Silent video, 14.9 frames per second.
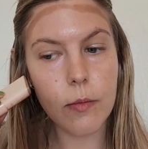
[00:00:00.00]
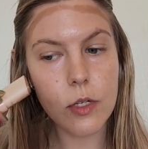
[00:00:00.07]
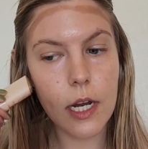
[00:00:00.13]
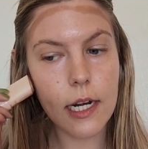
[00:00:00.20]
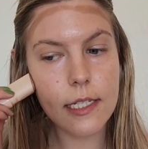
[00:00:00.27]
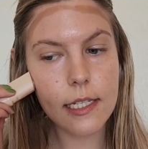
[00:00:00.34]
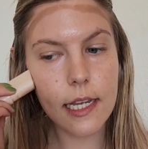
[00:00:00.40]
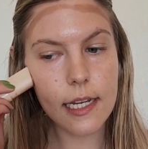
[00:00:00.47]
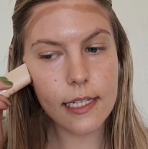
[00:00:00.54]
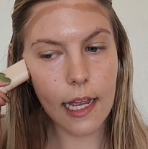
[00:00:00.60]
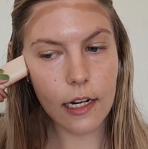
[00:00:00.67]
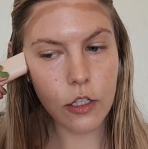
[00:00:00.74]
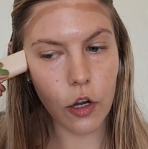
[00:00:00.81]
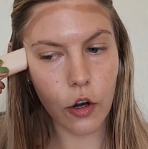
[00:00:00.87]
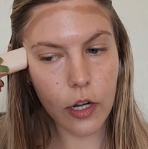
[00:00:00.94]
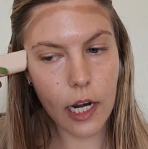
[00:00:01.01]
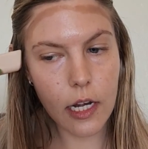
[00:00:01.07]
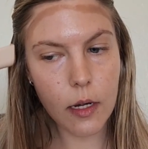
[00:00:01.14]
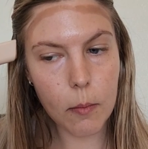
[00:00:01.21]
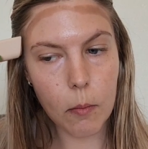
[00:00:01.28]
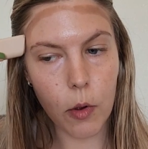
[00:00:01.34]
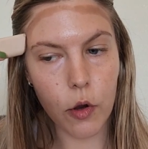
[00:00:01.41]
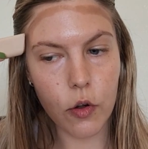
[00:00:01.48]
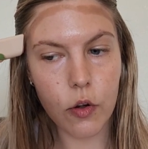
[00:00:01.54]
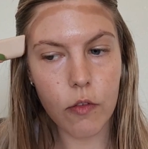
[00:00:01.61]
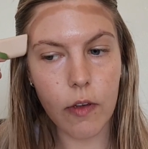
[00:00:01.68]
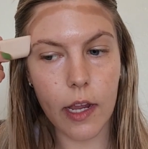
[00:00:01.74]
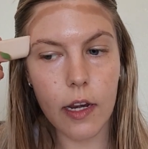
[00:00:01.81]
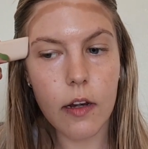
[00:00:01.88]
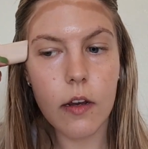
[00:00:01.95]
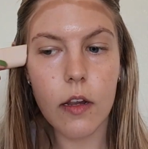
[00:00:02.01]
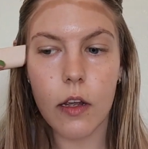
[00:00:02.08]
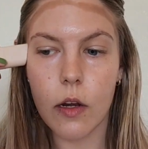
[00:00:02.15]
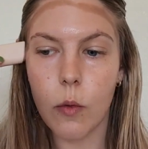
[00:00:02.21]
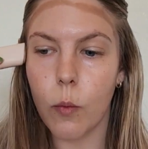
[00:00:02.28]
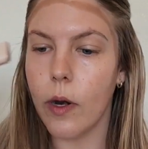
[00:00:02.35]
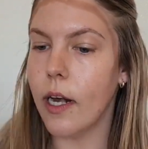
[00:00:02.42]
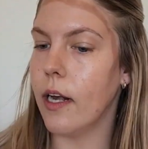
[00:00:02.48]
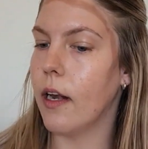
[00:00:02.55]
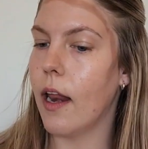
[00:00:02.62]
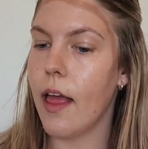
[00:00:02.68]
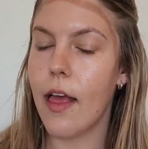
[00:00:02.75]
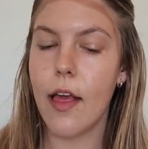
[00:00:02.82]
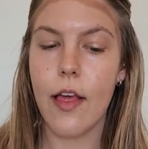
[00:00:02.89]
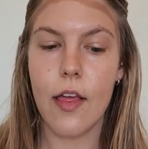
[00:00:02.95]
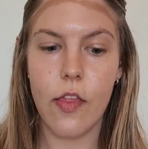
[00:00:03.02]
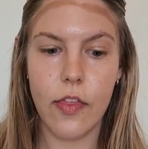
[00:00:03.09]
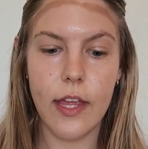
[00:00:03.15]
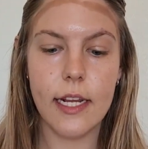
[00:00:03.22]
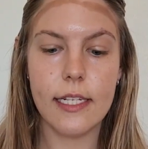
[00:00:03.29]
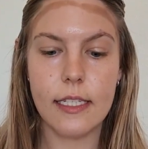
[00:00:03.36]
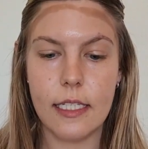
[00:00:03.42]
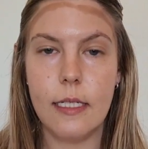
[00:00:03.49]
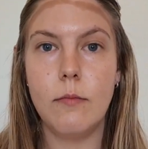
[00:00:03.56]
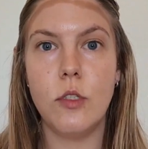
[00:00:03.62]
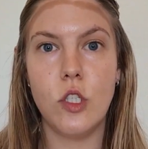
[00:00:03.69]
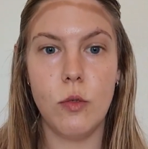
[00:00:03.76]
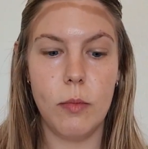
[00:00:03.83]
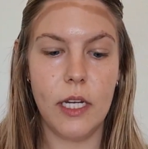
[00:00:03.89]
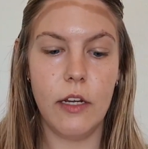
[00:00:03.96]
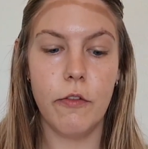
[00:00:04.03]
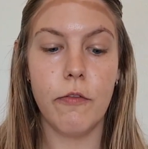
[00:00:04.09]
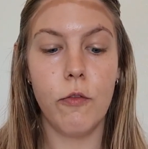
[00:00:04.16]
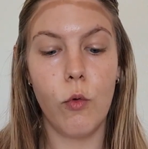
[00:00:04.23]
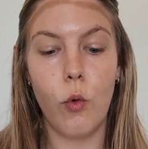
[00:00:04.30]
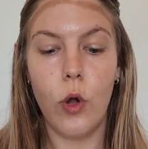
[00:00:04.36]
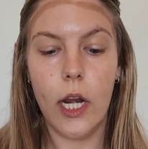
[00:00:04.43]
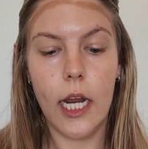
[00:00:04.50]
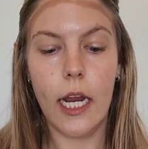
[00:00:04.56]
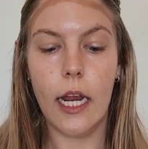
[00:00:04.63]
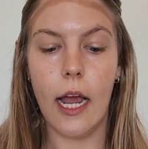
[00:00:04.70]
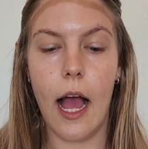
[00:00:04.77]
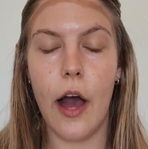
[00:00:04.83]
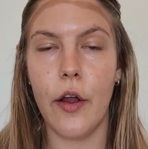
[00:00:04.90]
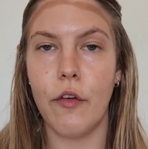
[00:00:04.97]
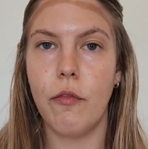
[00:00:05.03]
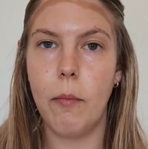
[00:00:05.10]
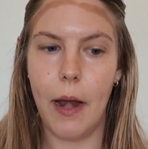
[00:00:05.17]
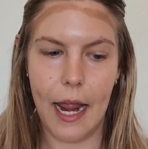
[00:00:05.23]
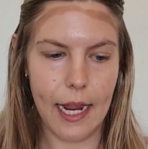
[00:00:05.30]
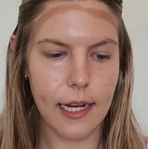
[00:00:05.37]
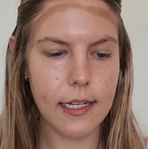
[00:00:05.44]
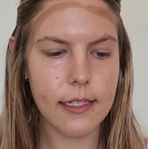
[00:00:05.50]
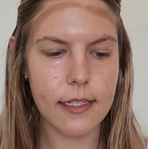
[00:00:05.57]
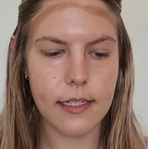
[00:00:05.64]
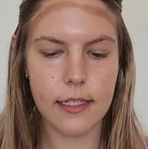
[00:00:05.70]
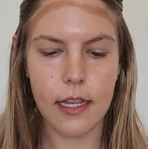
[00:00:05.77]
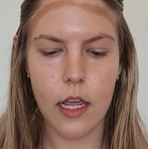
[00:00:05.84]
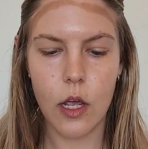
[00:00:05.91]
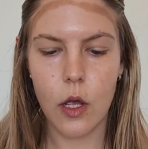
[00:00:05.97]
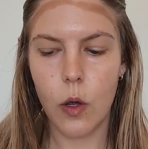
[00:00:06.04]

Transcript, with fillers: I'm trying to say is like don't get demotivated when things seem to be falling out of place.